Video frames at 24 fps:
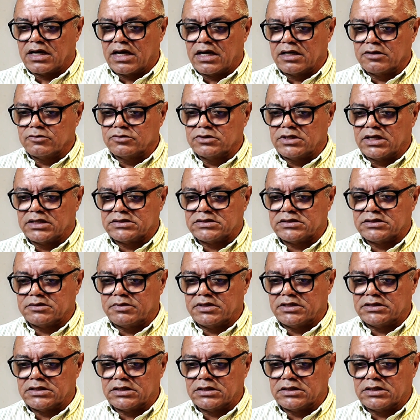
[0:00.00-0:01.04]
I would
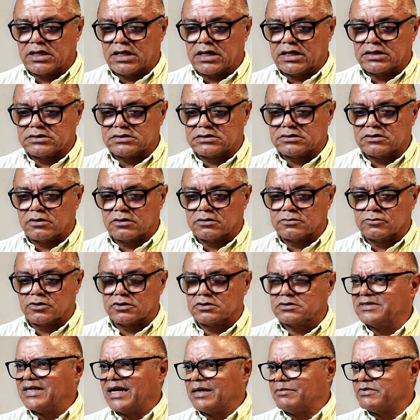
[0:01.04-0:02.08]
estimate it as gone
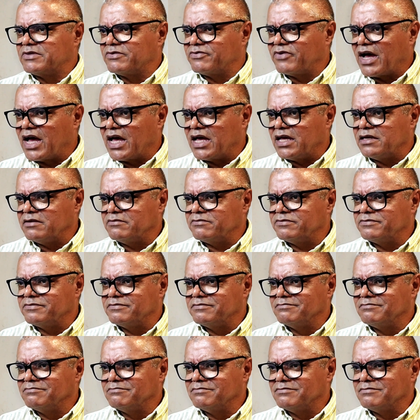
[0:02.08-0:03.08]
times 5,